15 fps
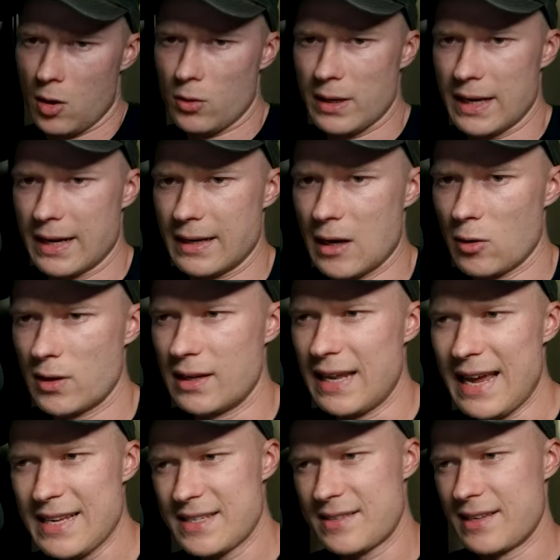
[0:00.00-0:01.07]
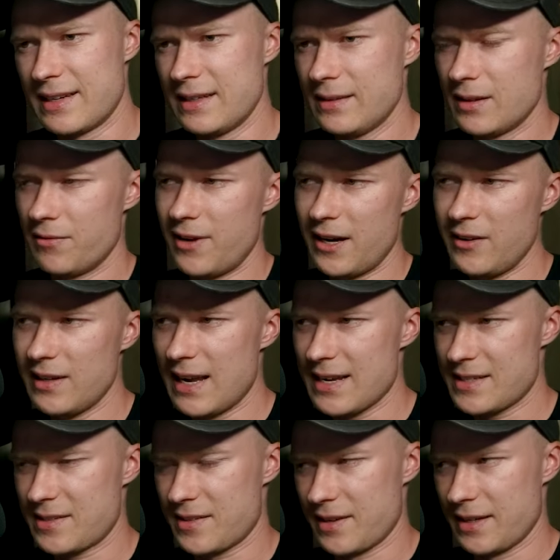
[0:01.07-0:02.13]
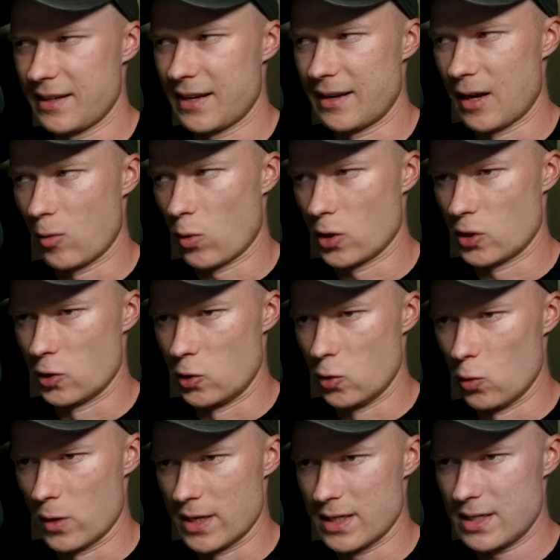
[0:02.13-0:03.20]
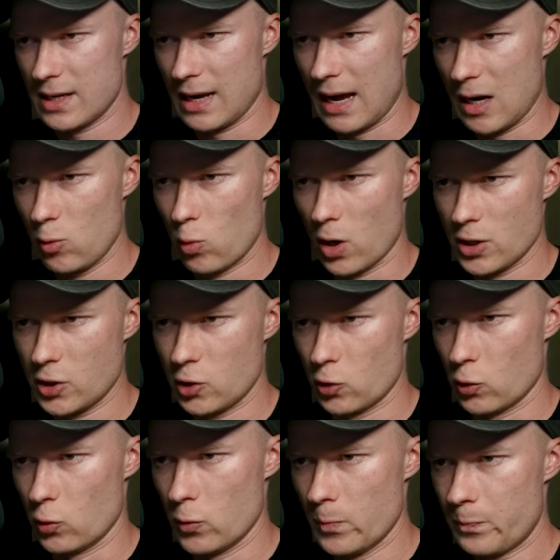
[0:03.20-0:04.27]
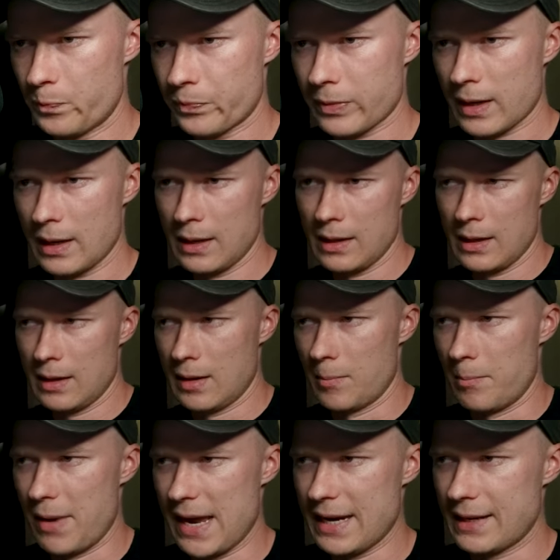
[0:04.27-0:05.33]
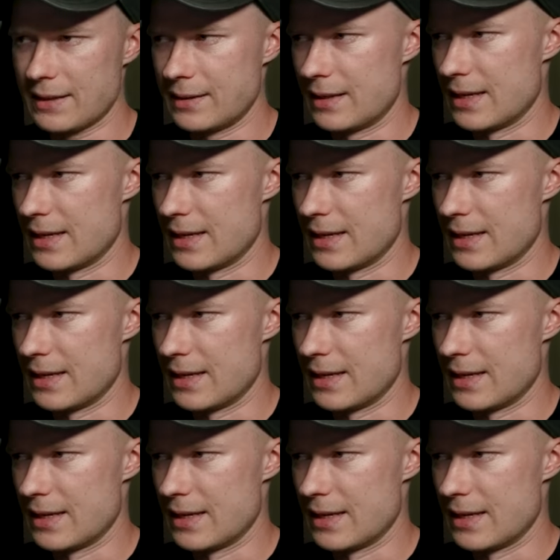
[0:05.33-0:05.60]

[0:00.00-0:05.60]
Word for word: Okay, and now the last thing, the very last thing that I want to do is I want to make